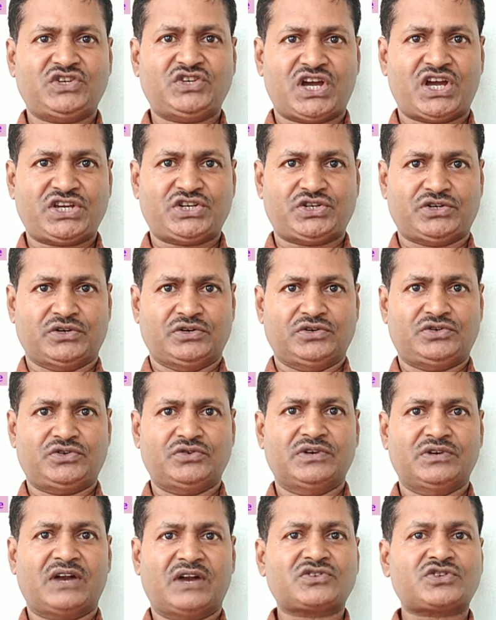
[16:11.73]

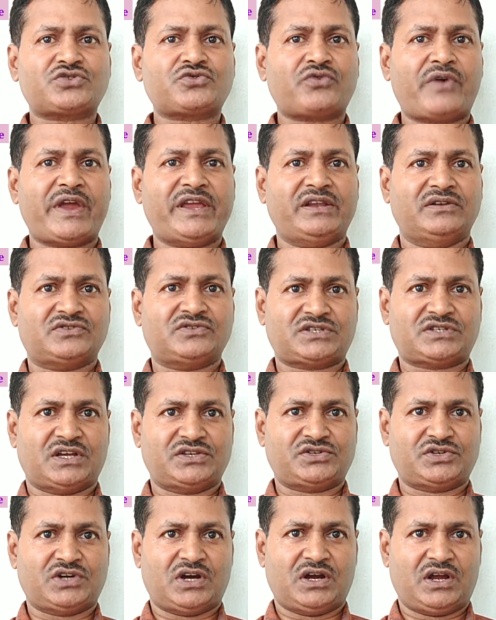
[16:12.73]
injunction to restrain
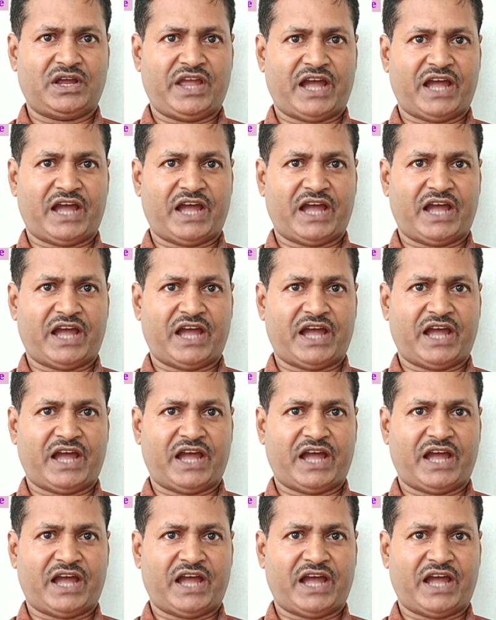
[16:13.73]
such